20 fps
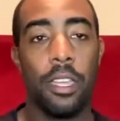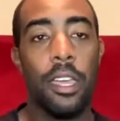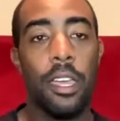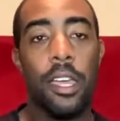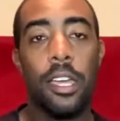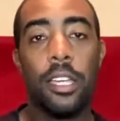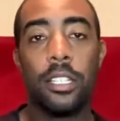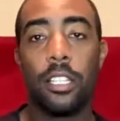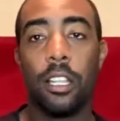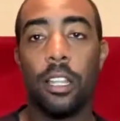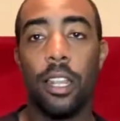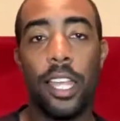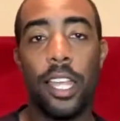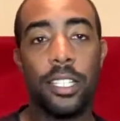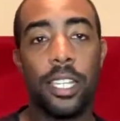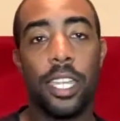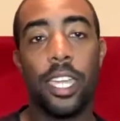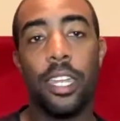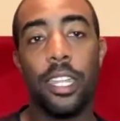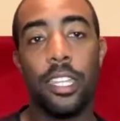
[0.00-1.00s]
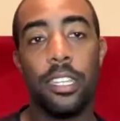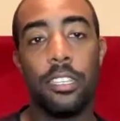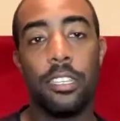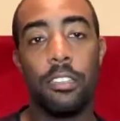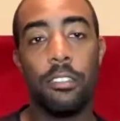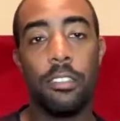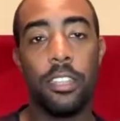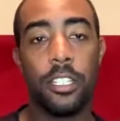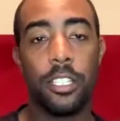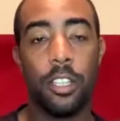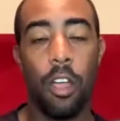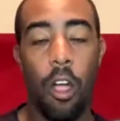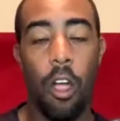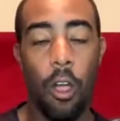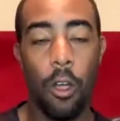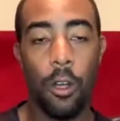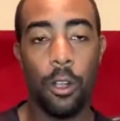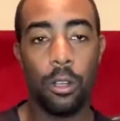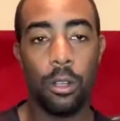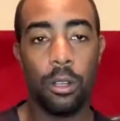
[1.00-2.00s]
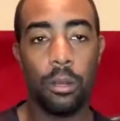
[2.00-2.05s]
So let's get into this article.